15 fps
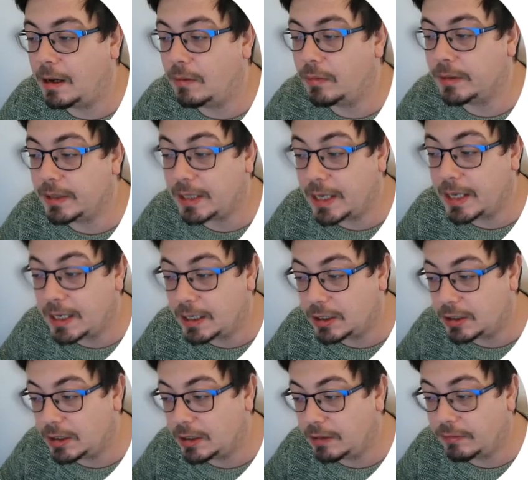with the
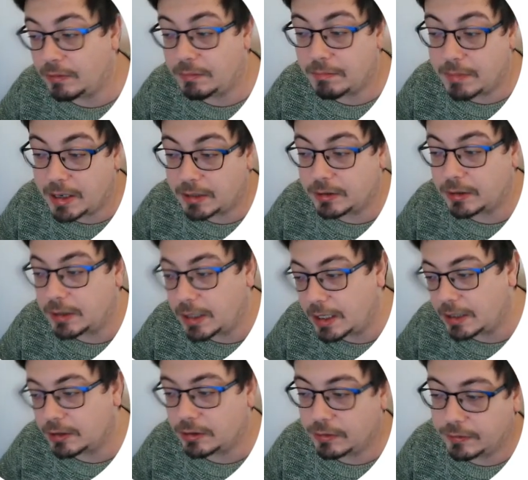energy, if we measure the
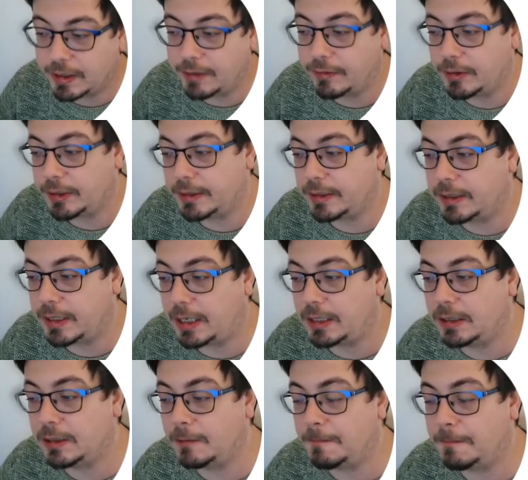energy of our state,